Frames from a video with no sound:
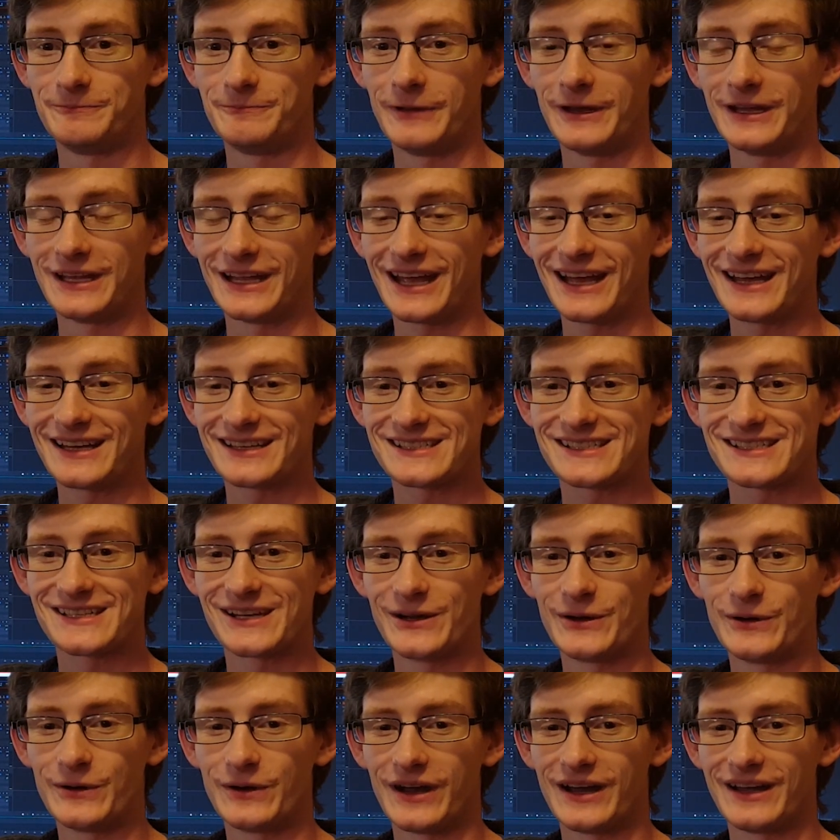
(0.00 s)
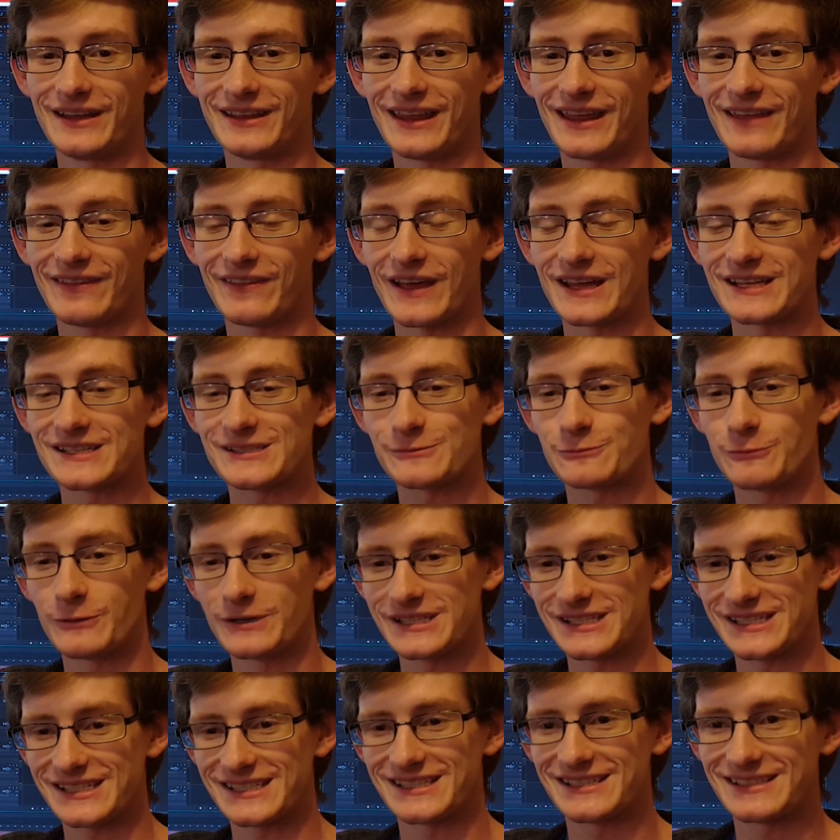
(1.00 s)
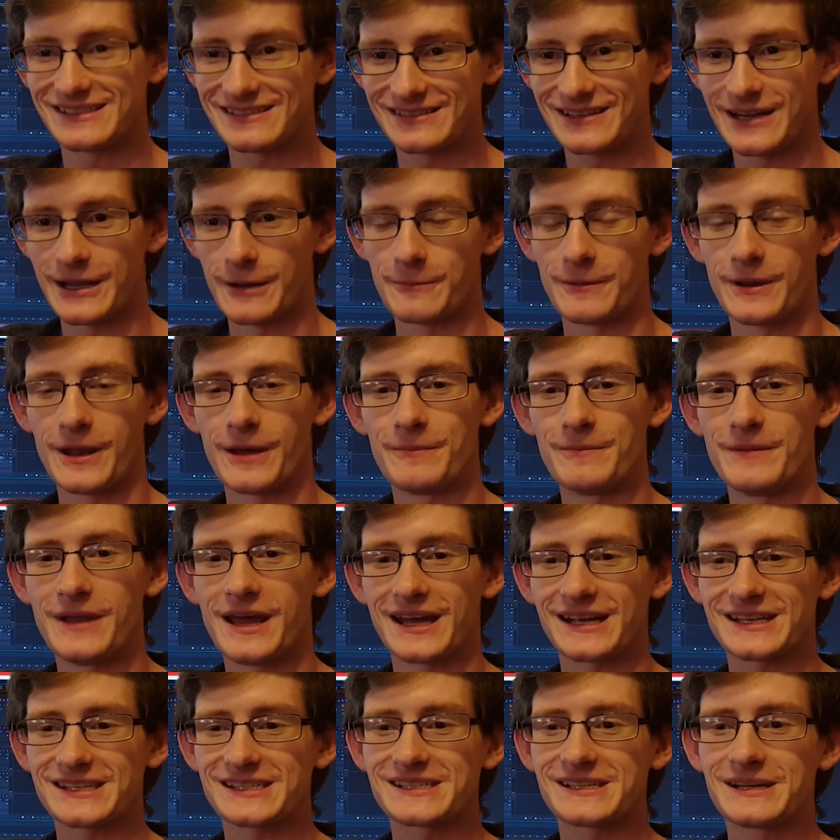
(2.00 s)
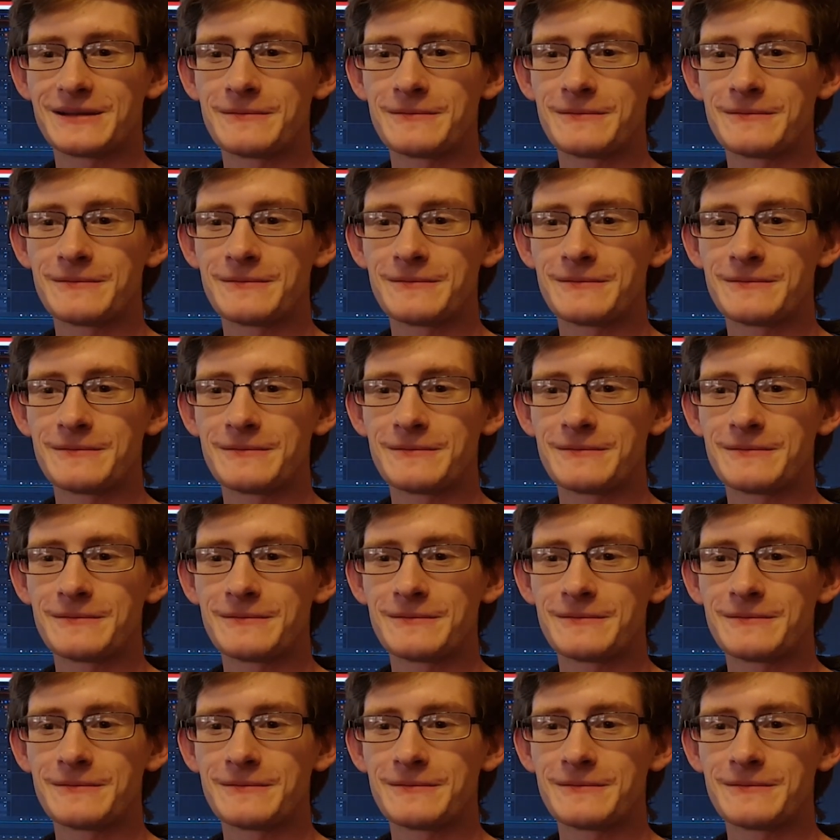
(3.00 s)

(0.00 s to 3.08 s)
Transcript: But yeah, so that's what's coming up next.